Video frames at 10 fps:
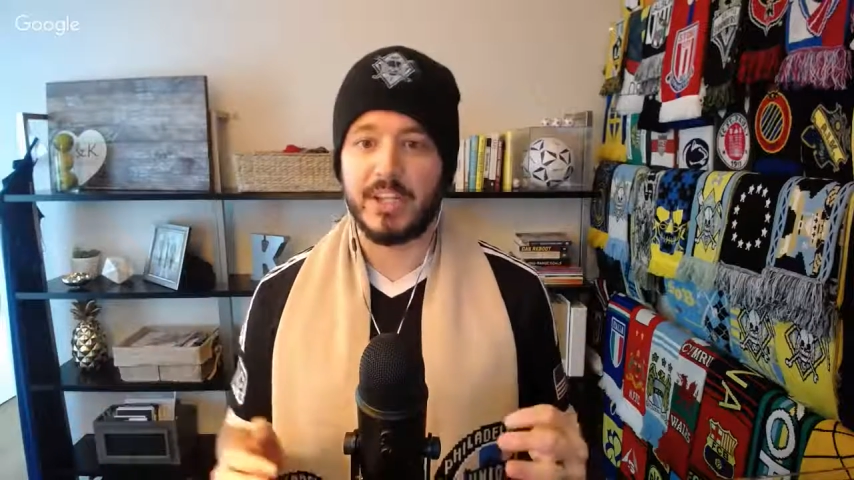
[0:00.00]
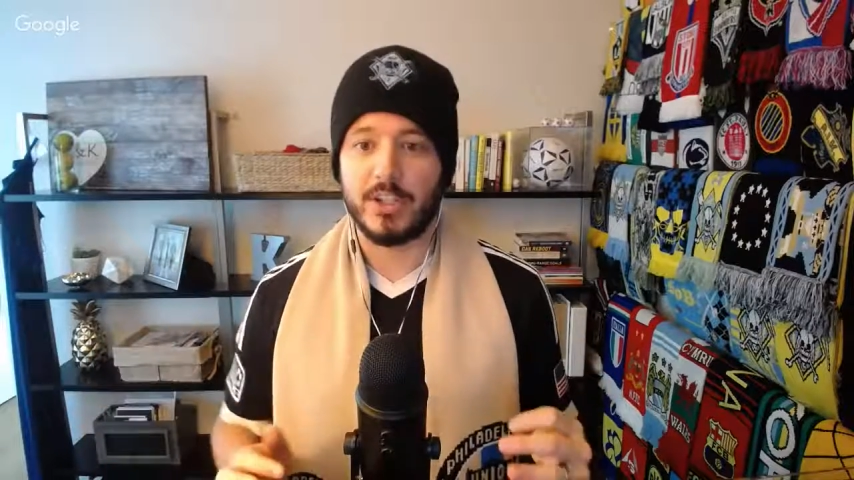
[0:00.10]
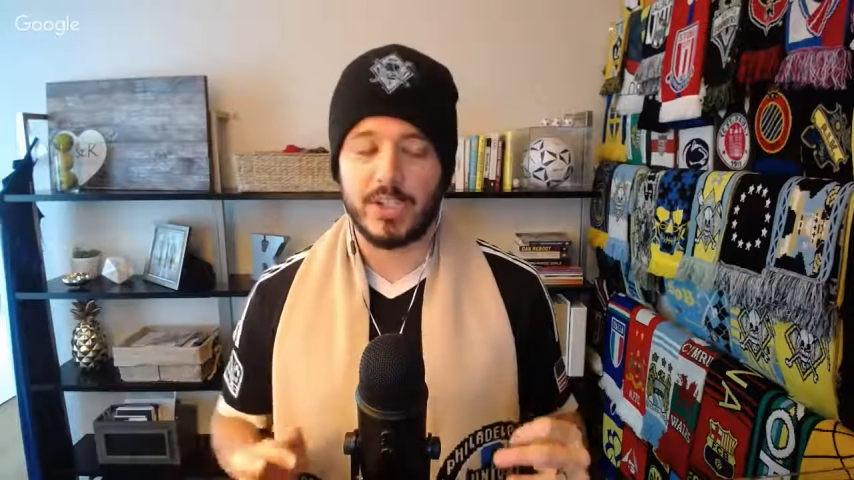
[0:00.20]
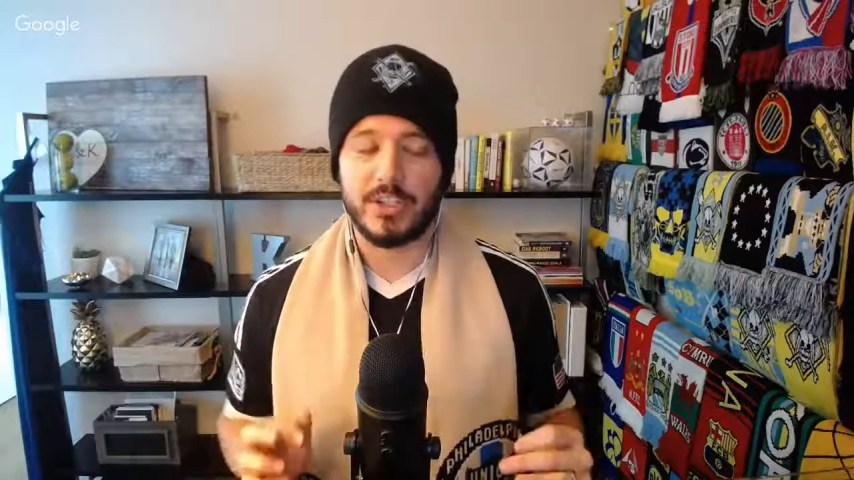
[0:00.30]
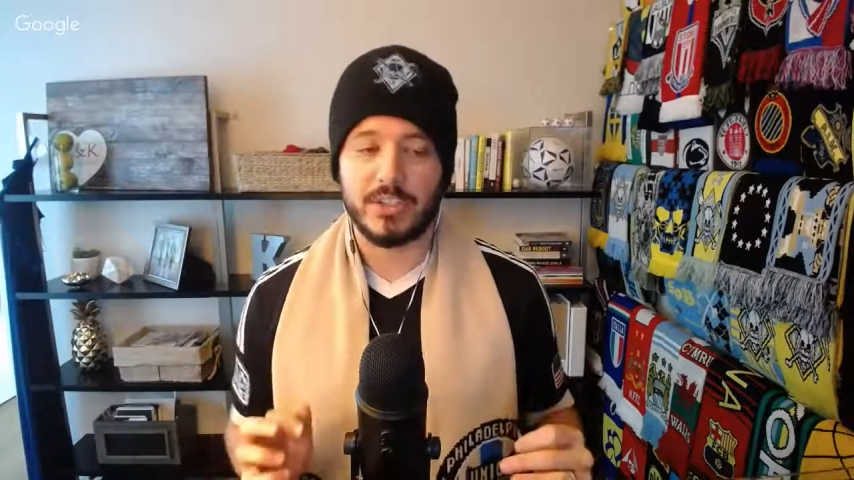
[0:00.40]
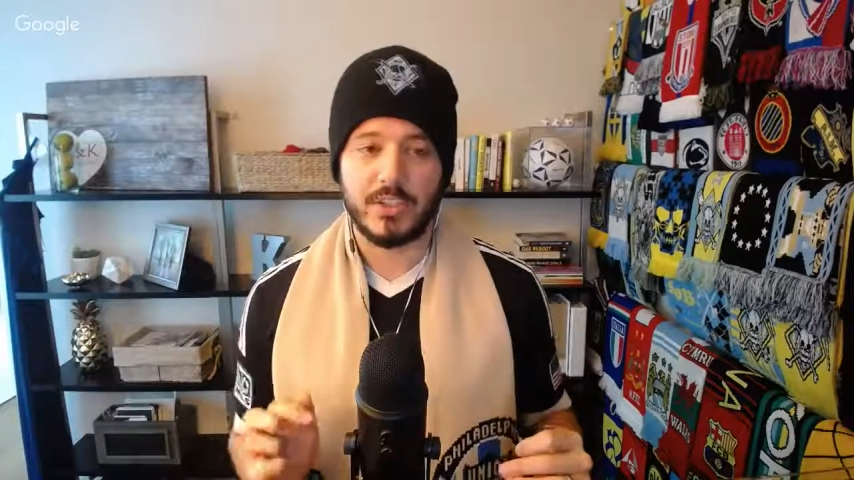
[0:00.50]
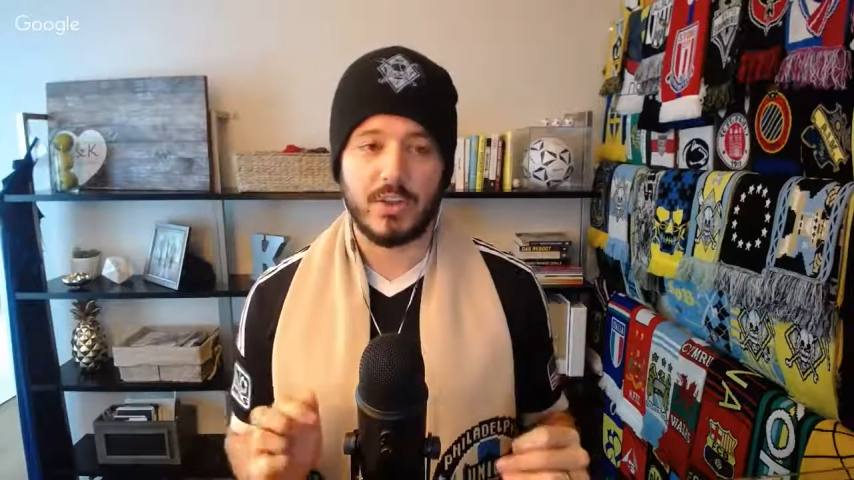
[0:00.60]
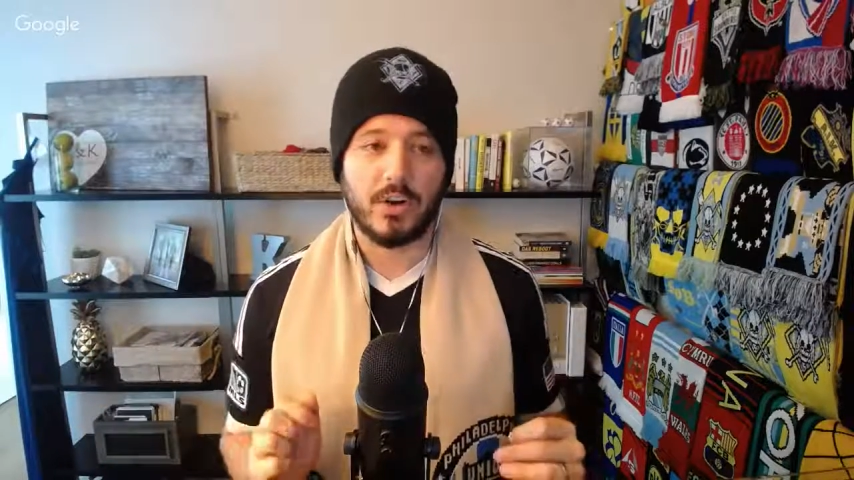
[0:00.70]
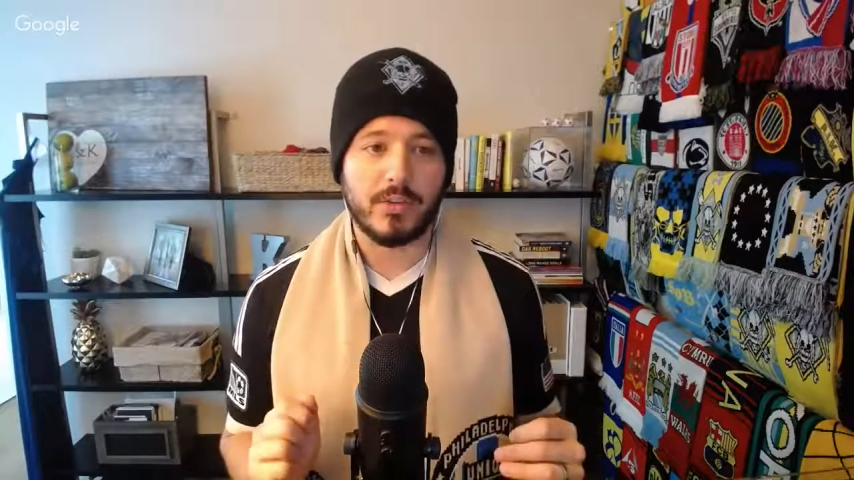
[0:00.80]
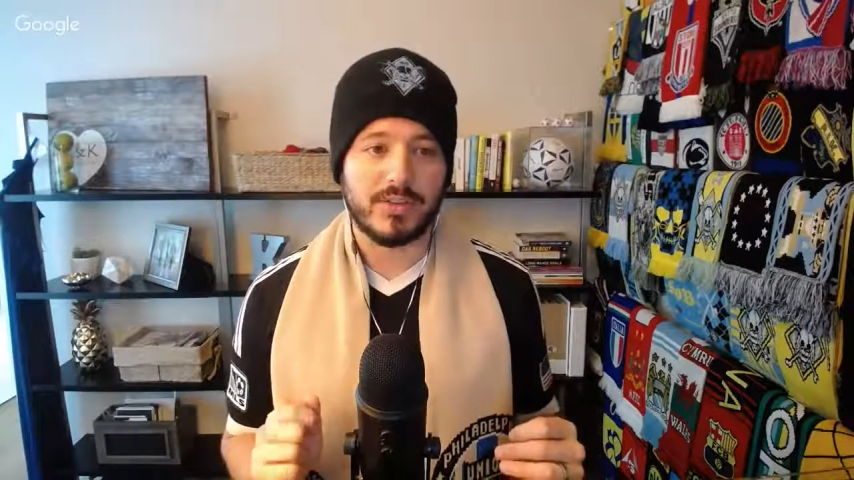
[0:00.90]
interchanges and
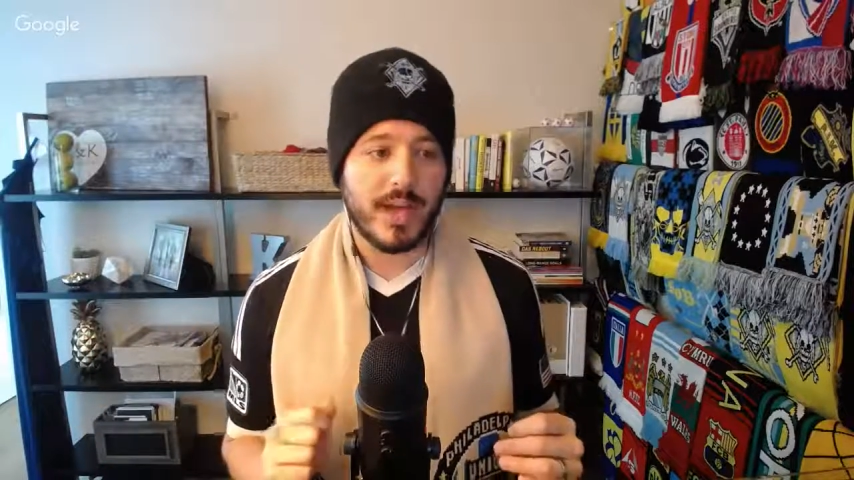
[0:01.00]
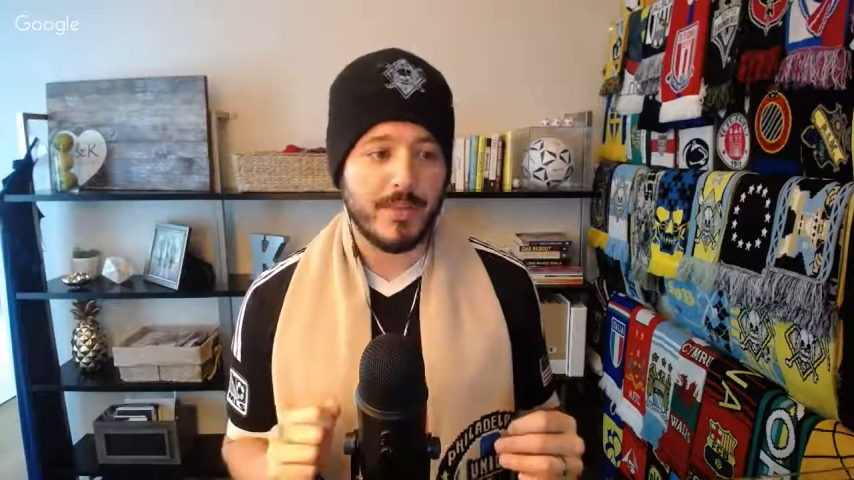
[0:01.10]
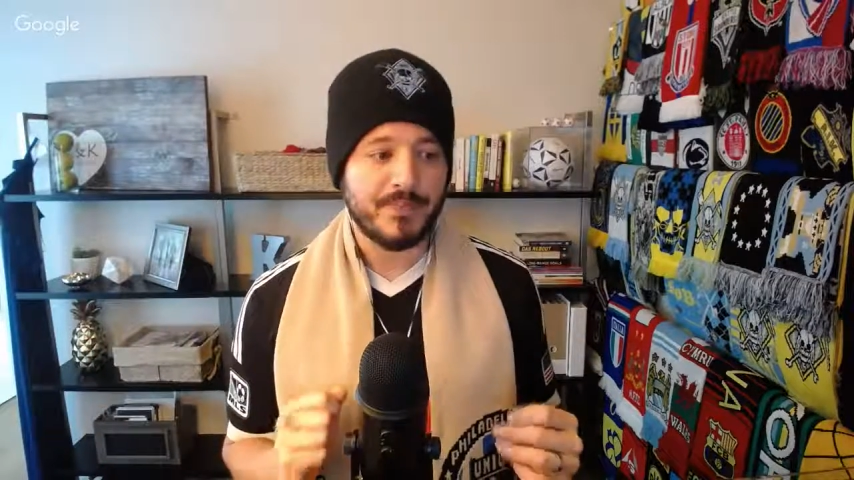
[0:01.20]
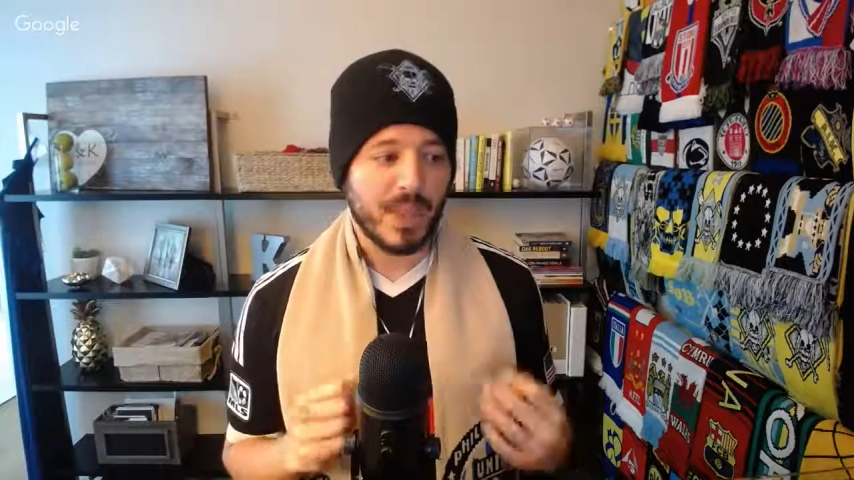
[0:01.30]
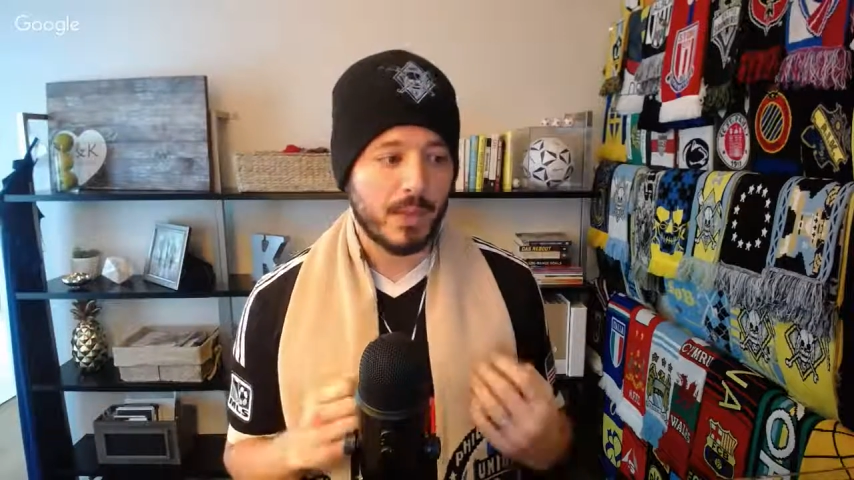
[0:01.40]
all of that.